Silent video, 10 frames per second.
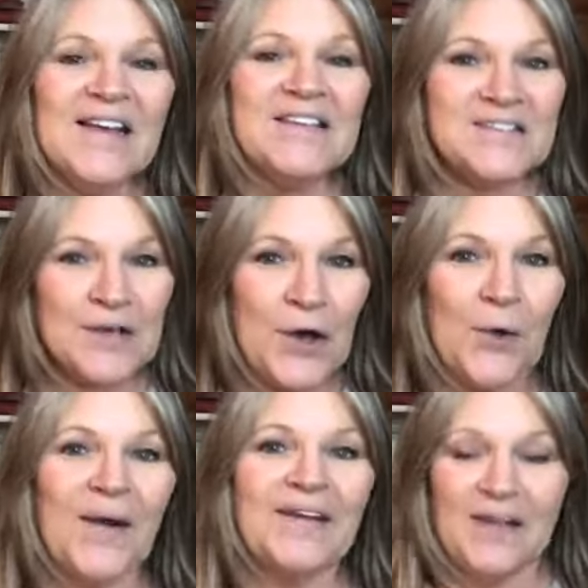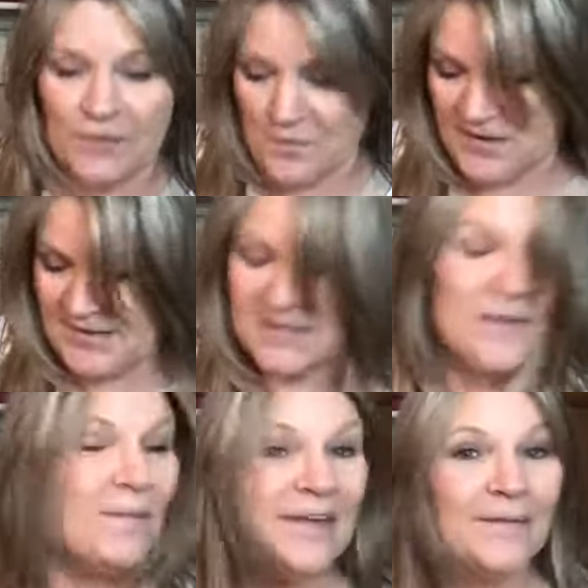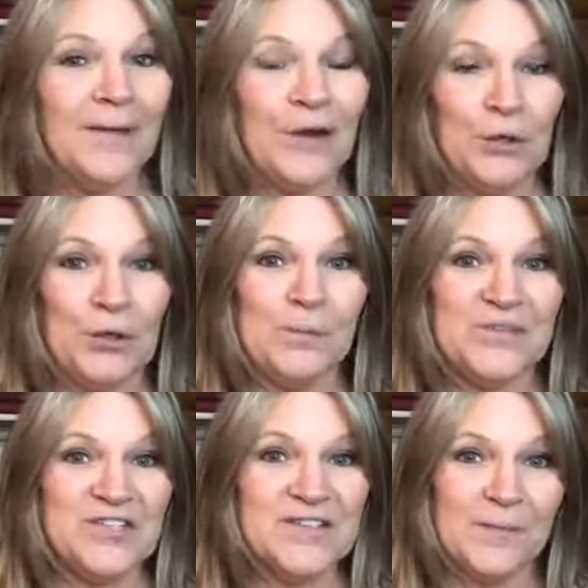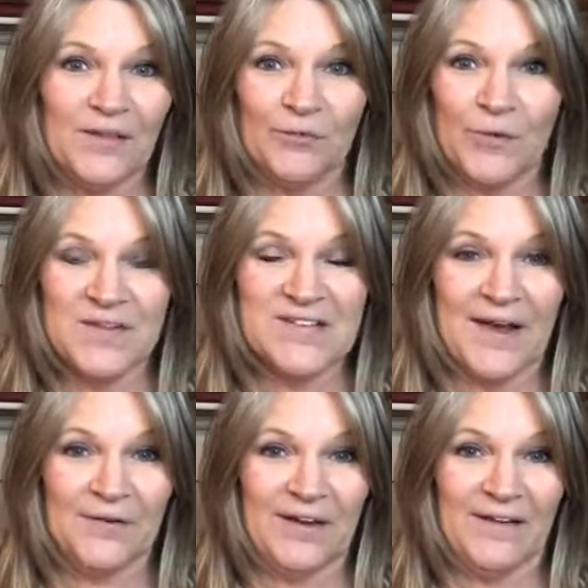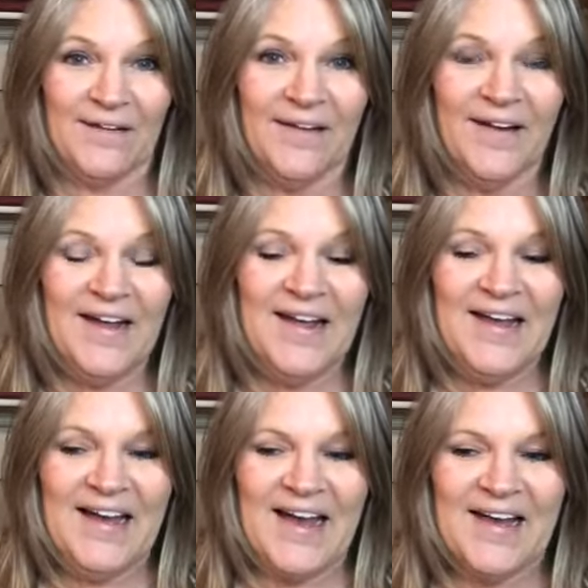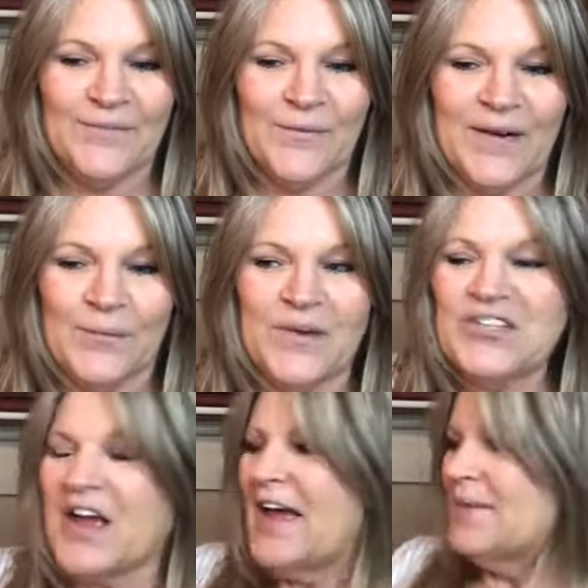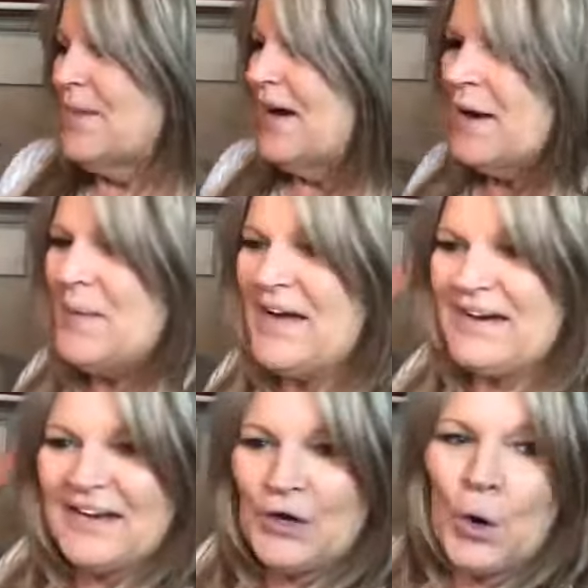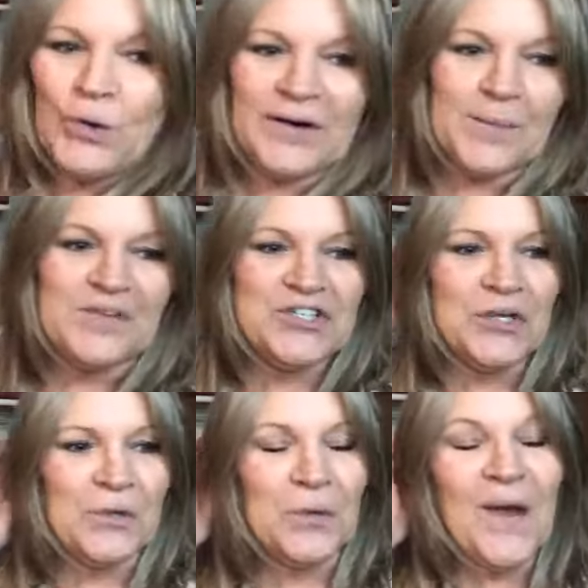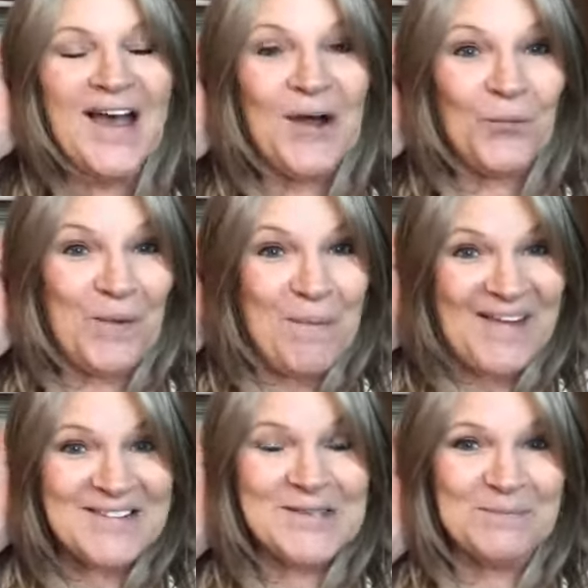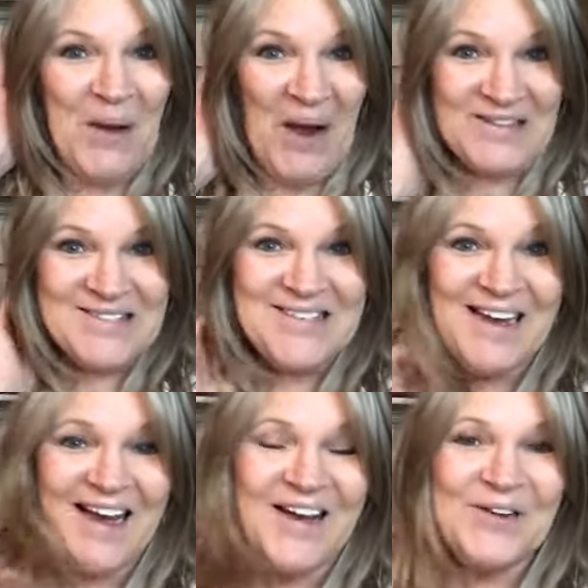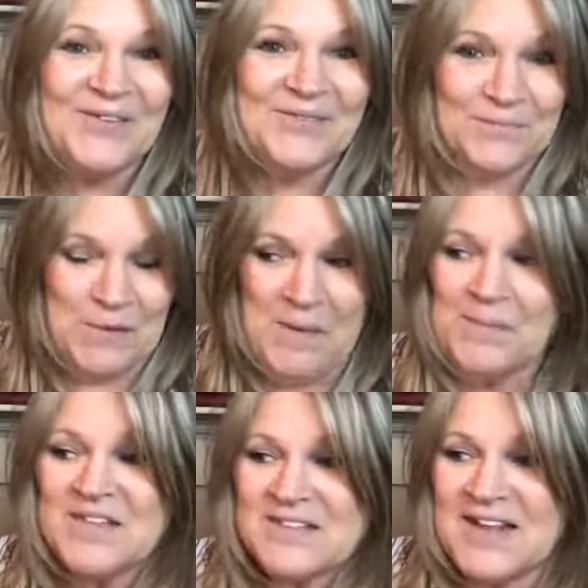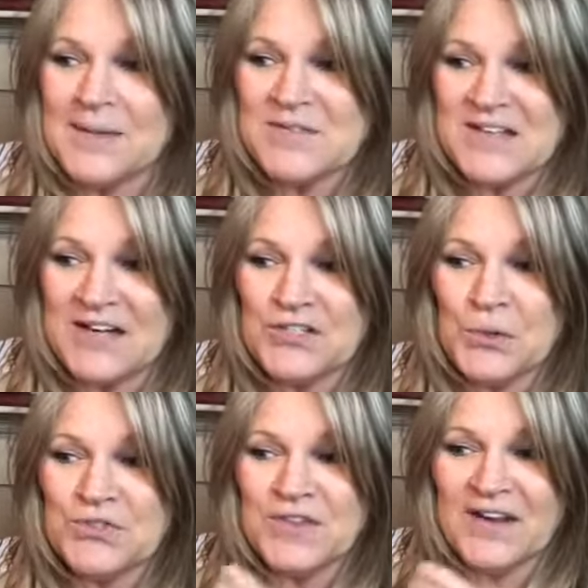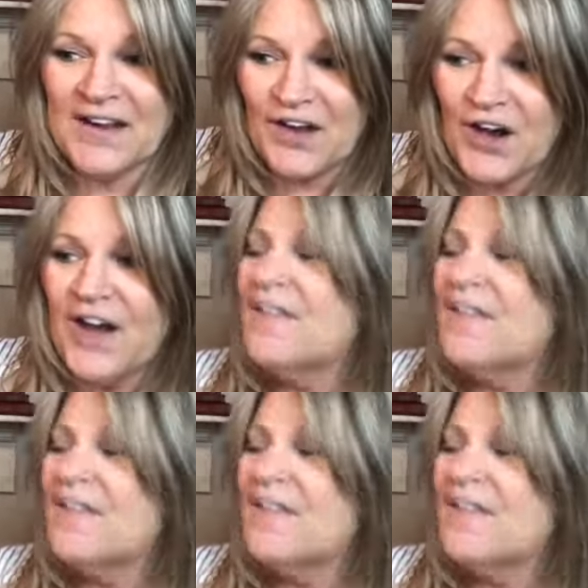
So another reason to be in my group, just let me throw this out here. I wish I had my iPad and I could hold it up and show you. We made some pots. Remember the stamps that I told you that I got